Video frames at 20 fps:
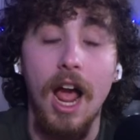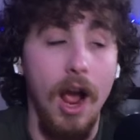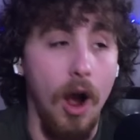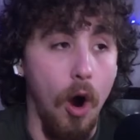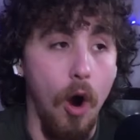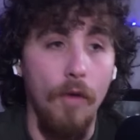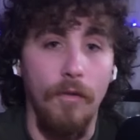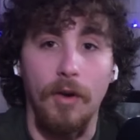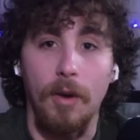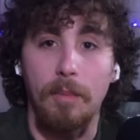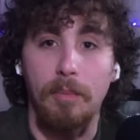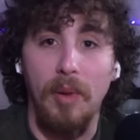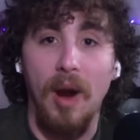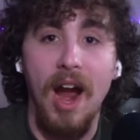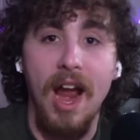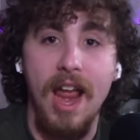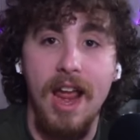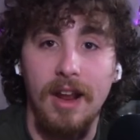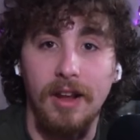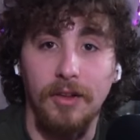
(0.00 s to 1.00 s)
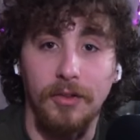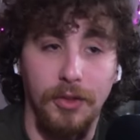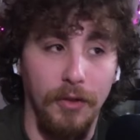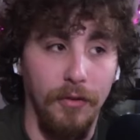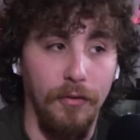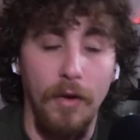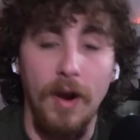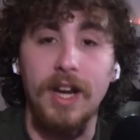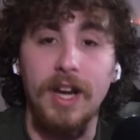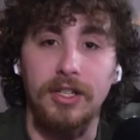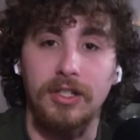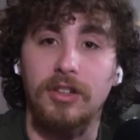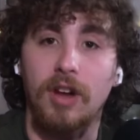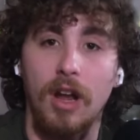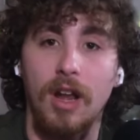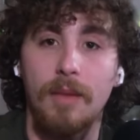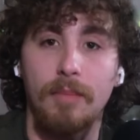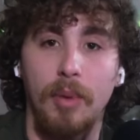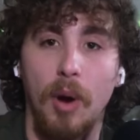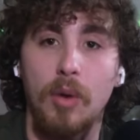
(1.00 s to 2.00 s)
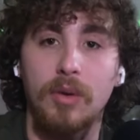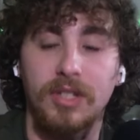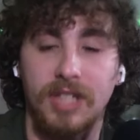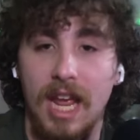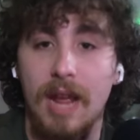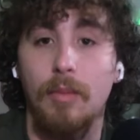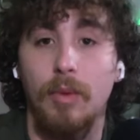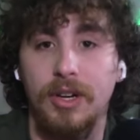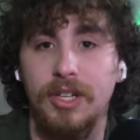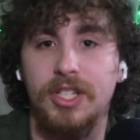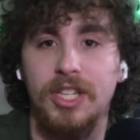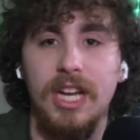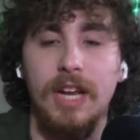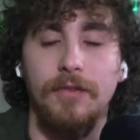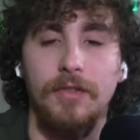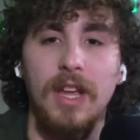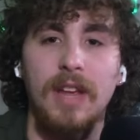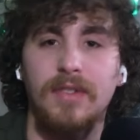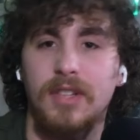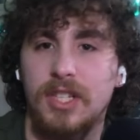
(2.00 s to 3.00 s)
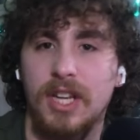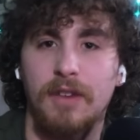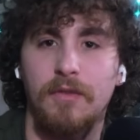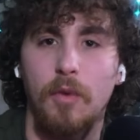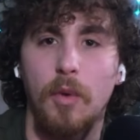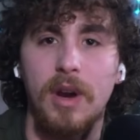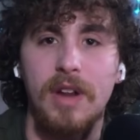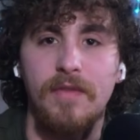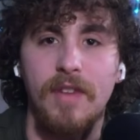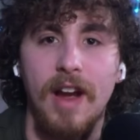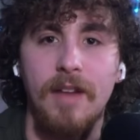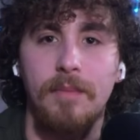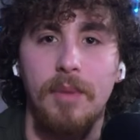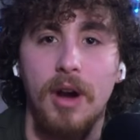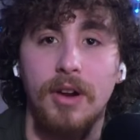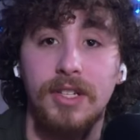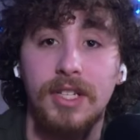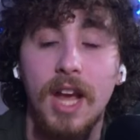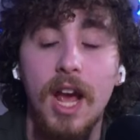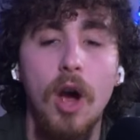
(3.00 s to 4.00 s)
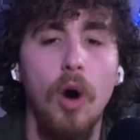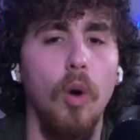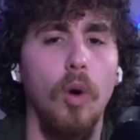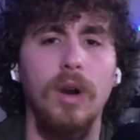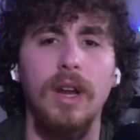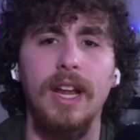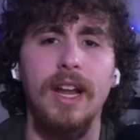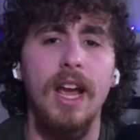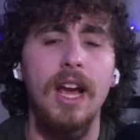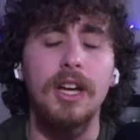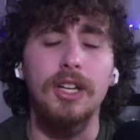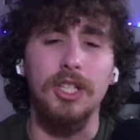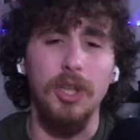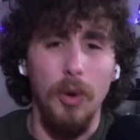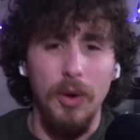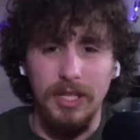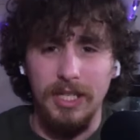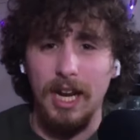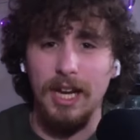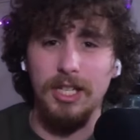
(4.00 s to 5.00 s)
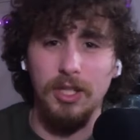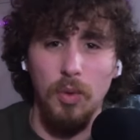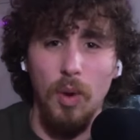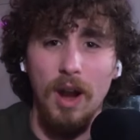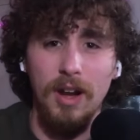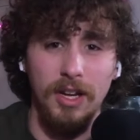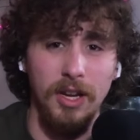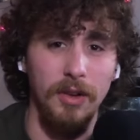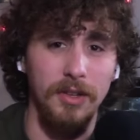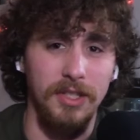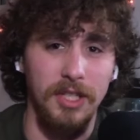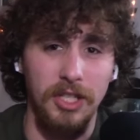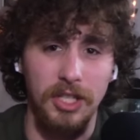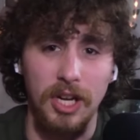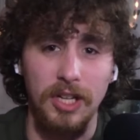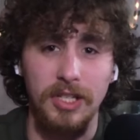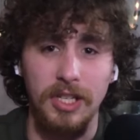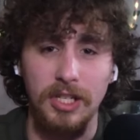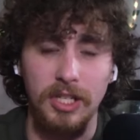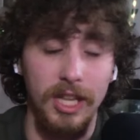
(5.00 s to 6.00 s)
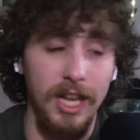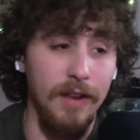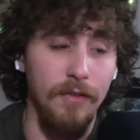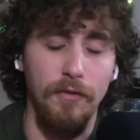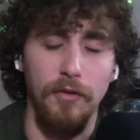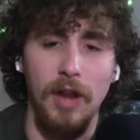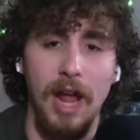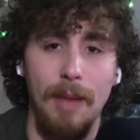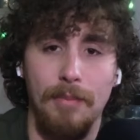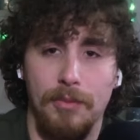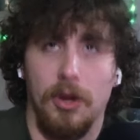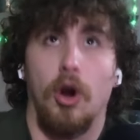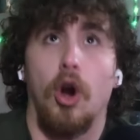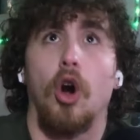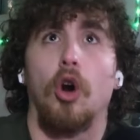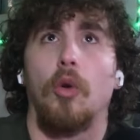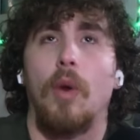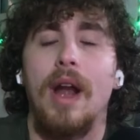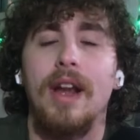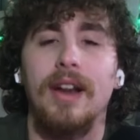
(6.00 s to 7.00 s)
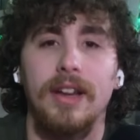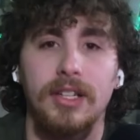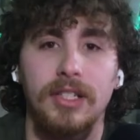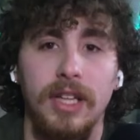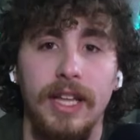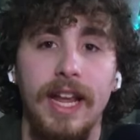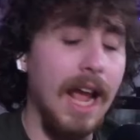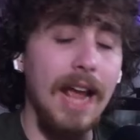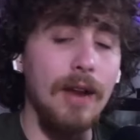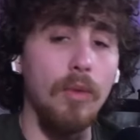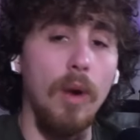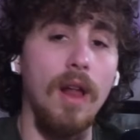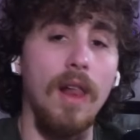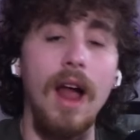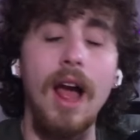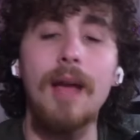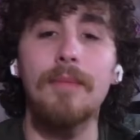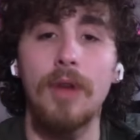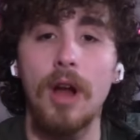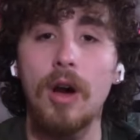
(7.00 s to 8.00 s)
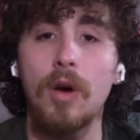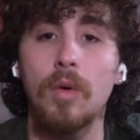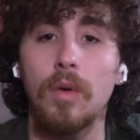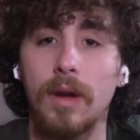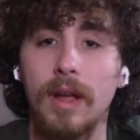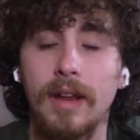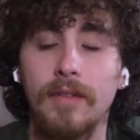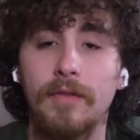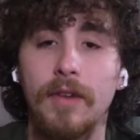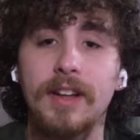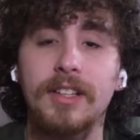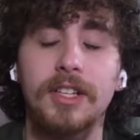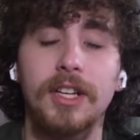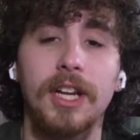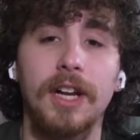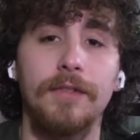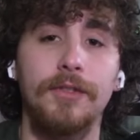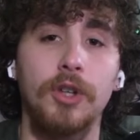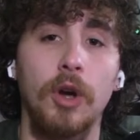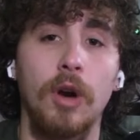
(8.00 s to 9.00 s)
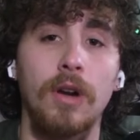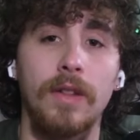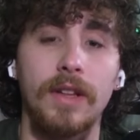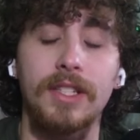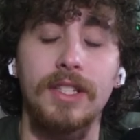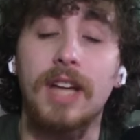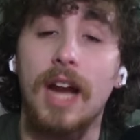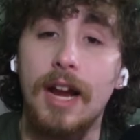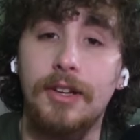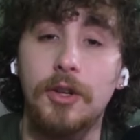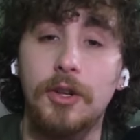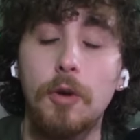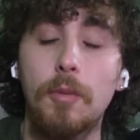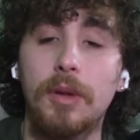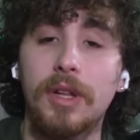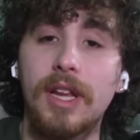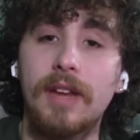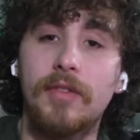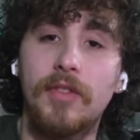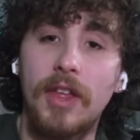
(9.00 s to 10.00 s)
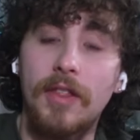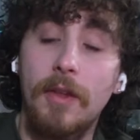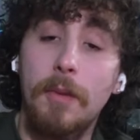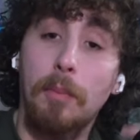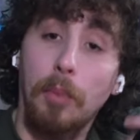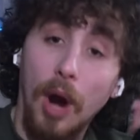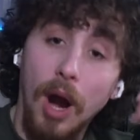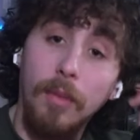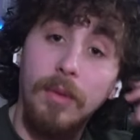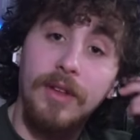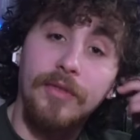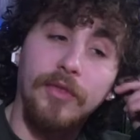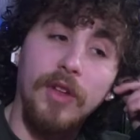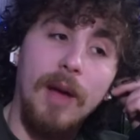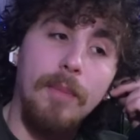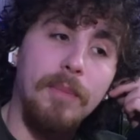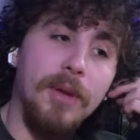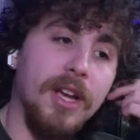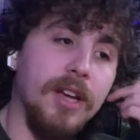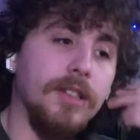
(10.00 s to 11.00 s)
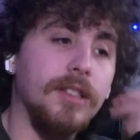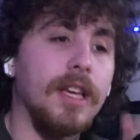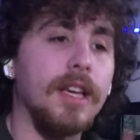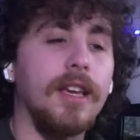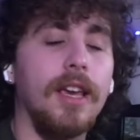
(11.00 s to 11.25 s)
over buying the funny Skull and Bones game when Sea of Thieves is like $45. Or like Suicide Squad Kills the Justice League flopped horrendously. And while I'm no investigative journalist, I do believe that they probably flopped because they